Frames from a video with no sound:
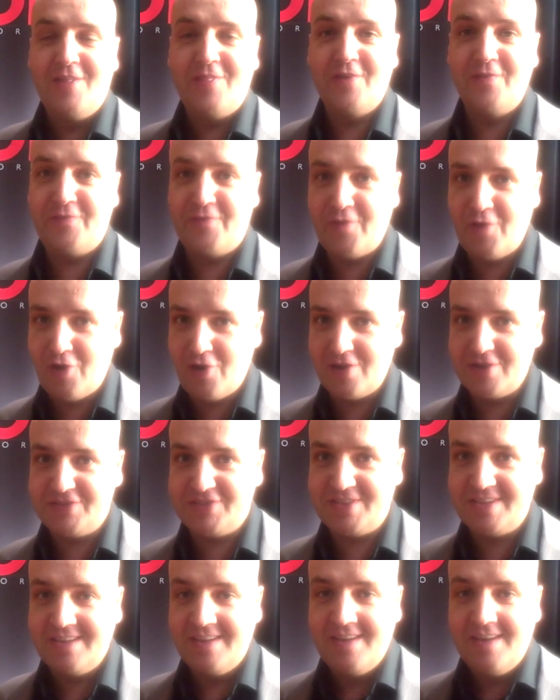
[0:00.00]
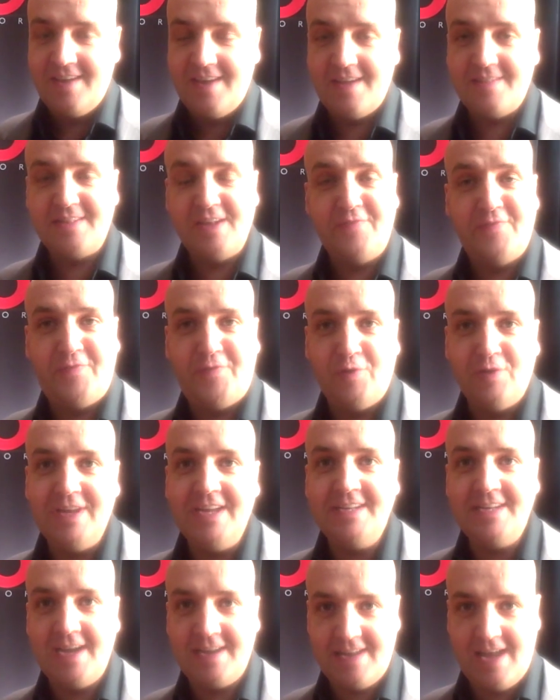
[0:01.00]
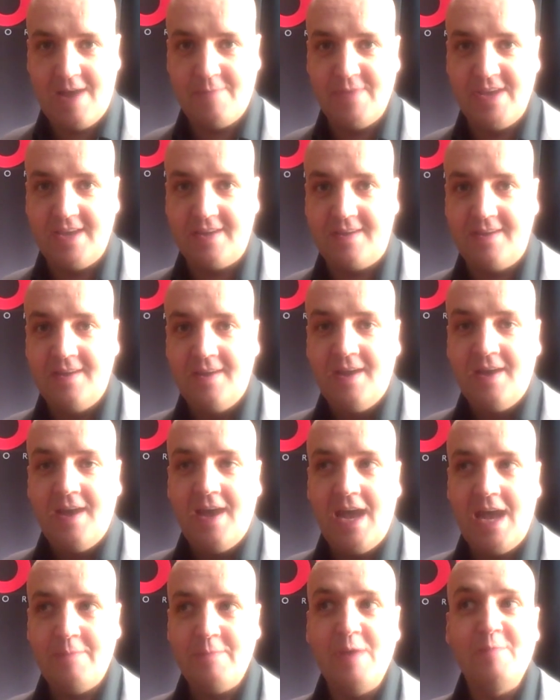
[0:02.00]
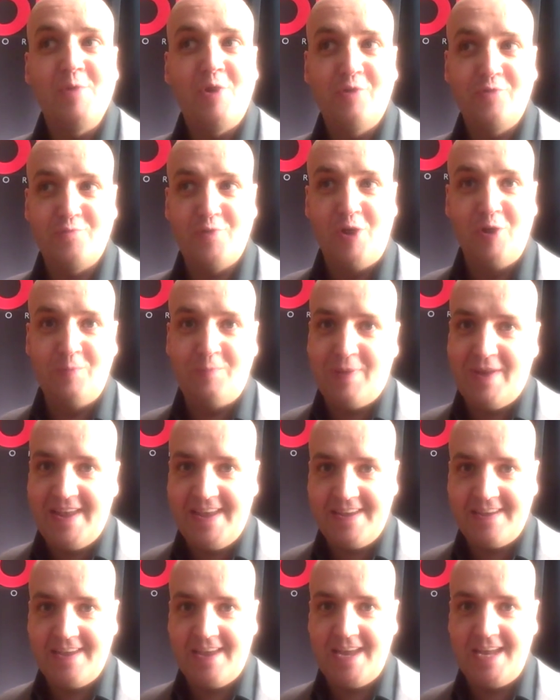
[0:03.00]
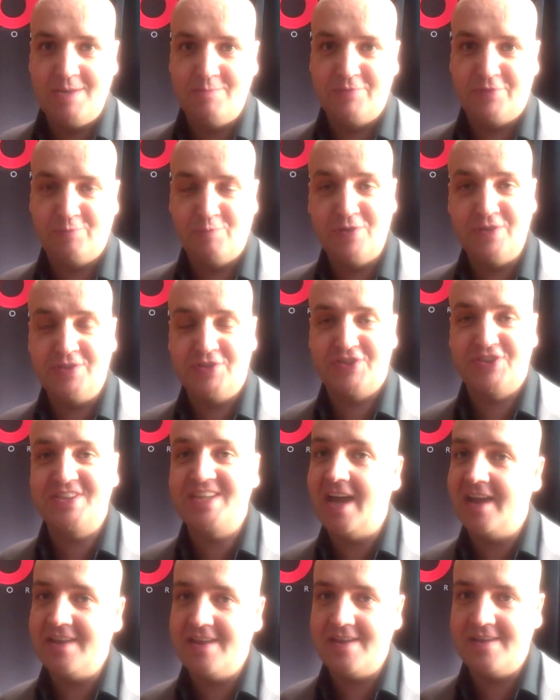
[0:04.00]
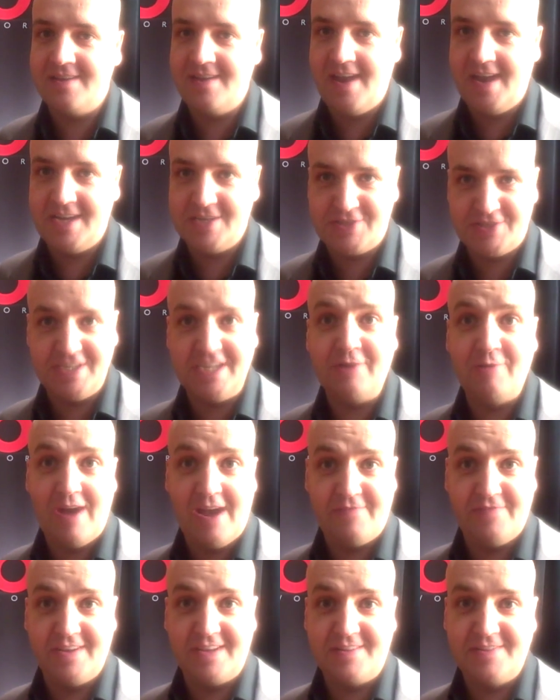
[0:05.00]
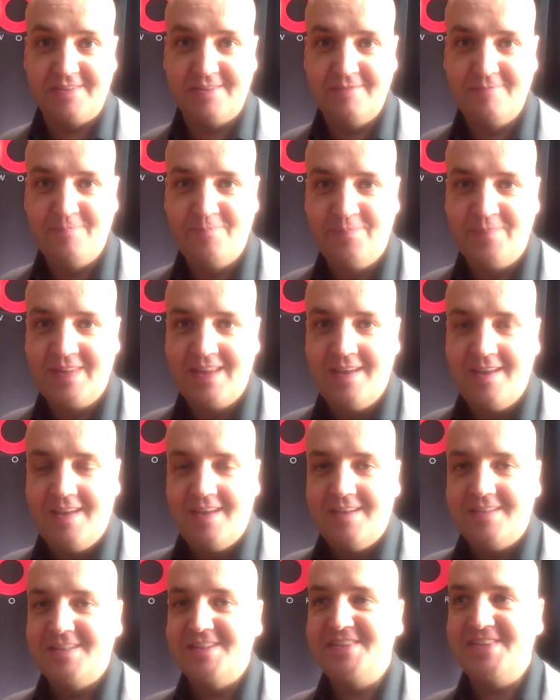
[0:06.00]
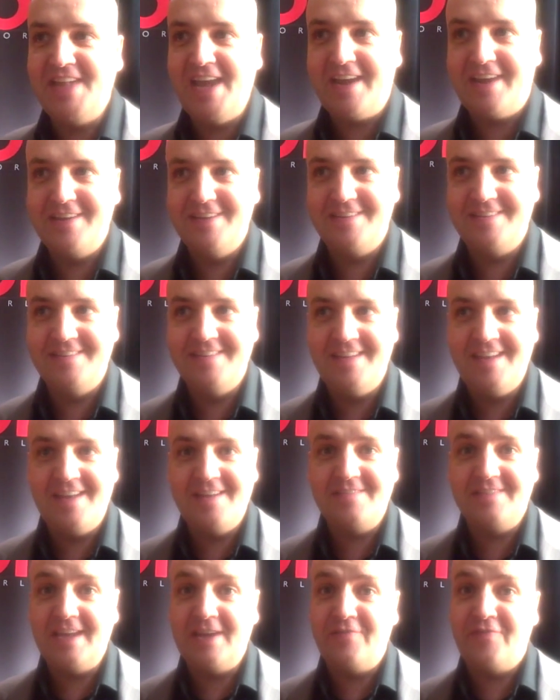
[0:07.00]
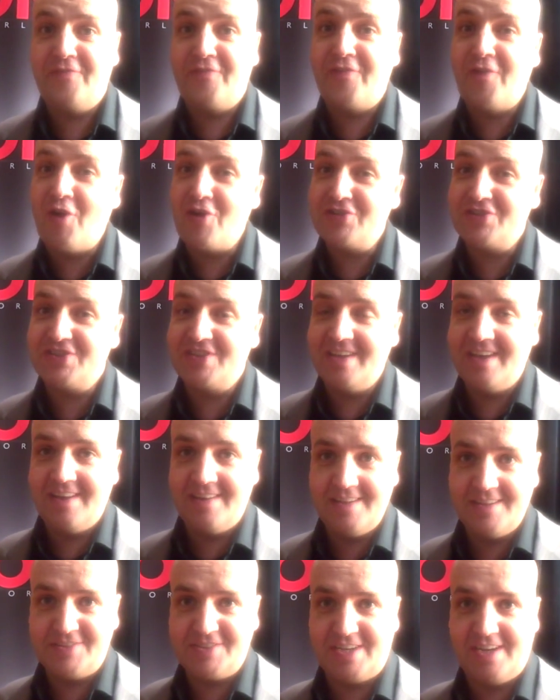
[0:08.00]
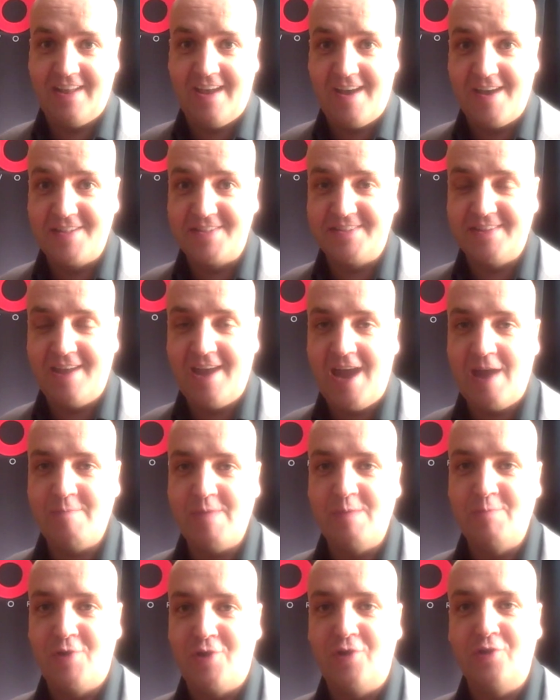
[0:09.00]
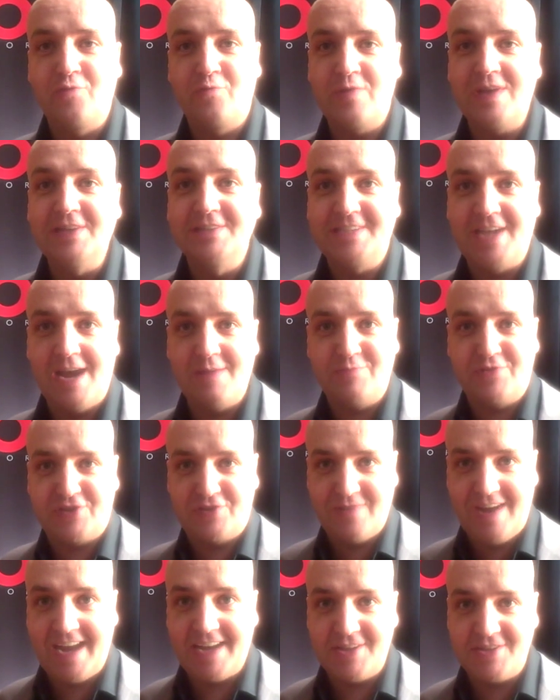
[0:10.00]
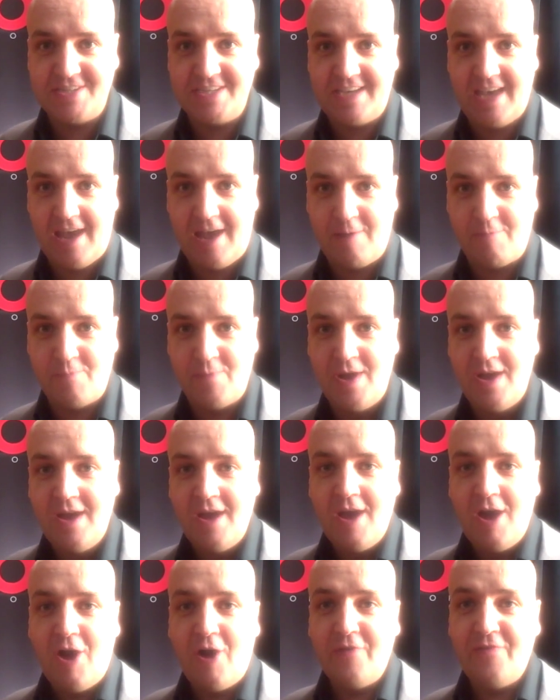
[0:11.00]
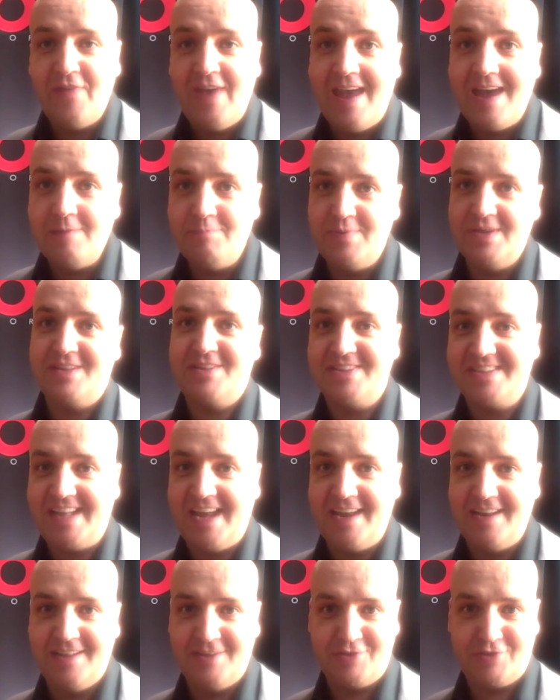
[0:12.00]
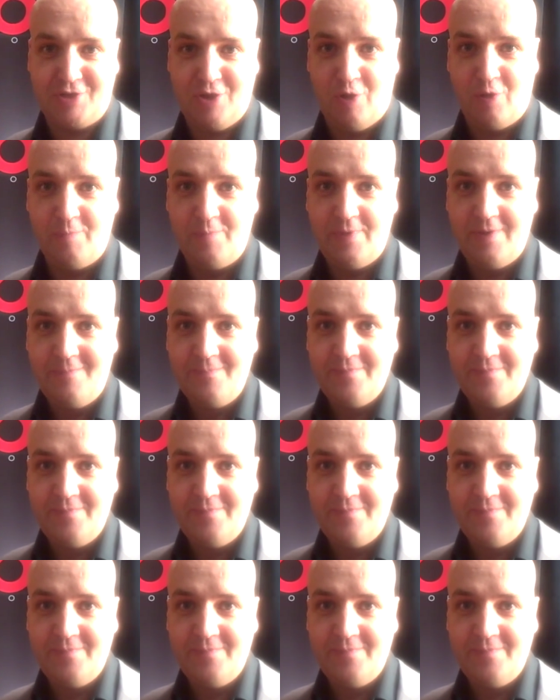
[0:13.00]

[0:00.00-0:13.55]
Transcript: The first is a fully dynamic MMO role-playing game with stunning HD graphics. The second is a first in its class MMO real-time strategy game of epic scale and scope.